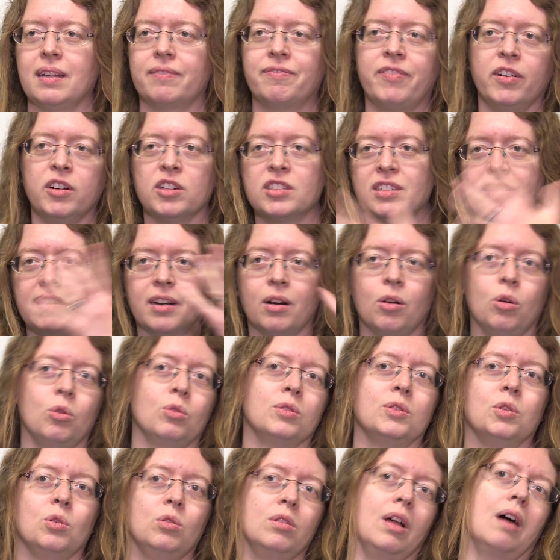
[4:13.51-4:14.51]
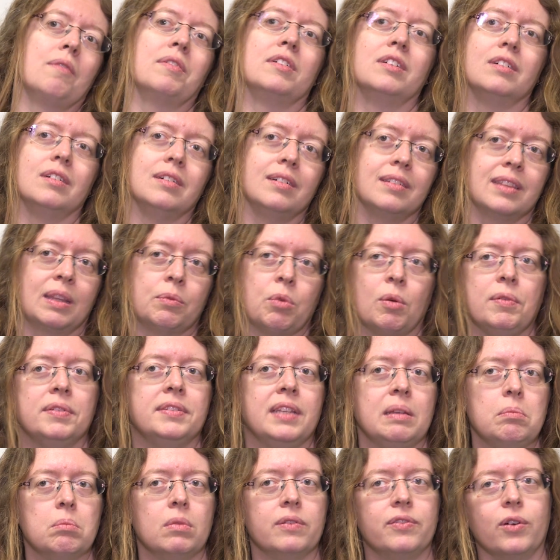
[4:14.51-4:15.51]
that function at a whole new level than we've
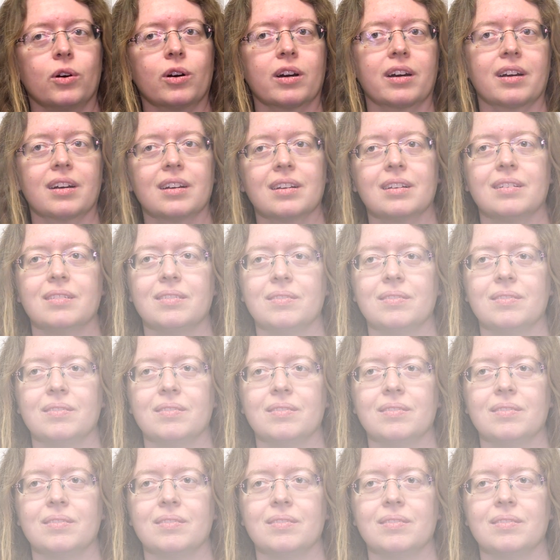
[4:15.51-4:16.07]
seen before